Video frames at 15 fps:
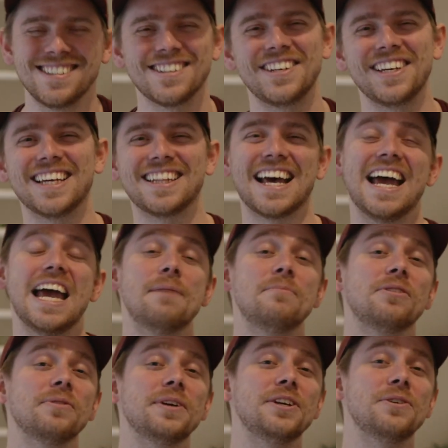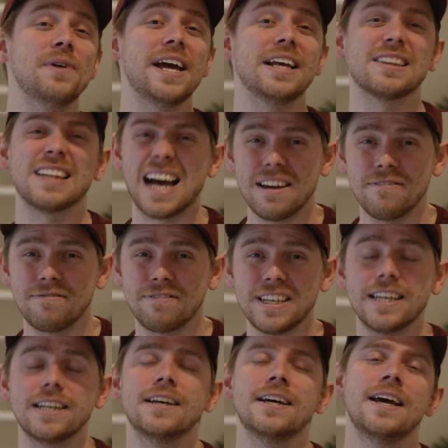so you get that M3U8 live
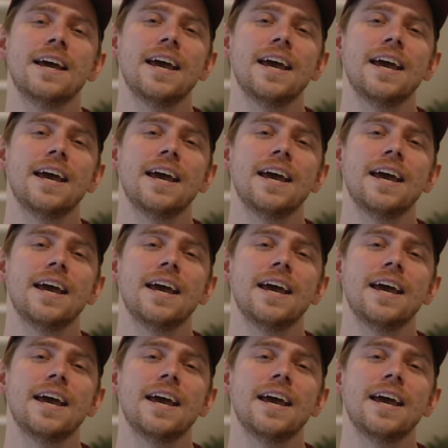feed